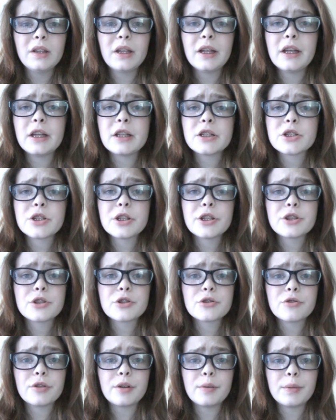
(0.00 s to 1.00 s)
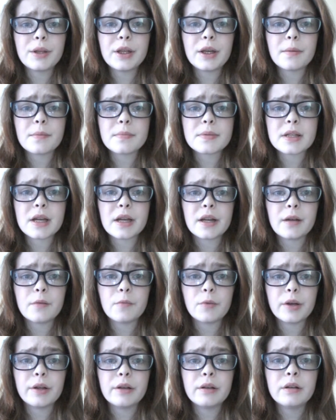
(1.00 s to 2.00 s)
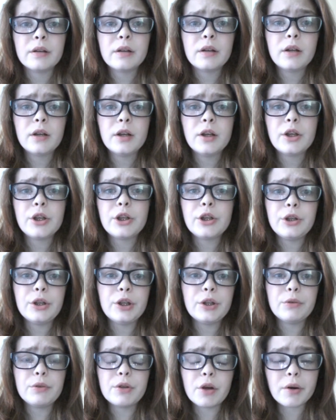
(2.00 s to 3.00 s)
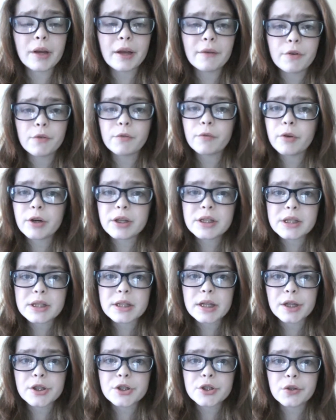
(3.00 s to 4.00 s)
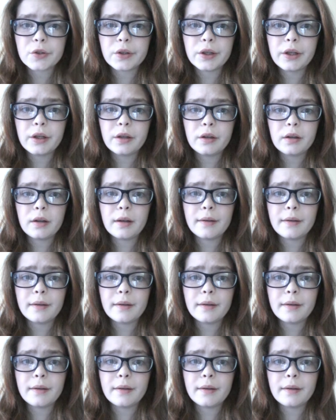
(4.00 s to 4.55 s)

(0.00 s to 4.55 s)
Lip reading: It is extremely upsetting when you don't have a voice, essentially.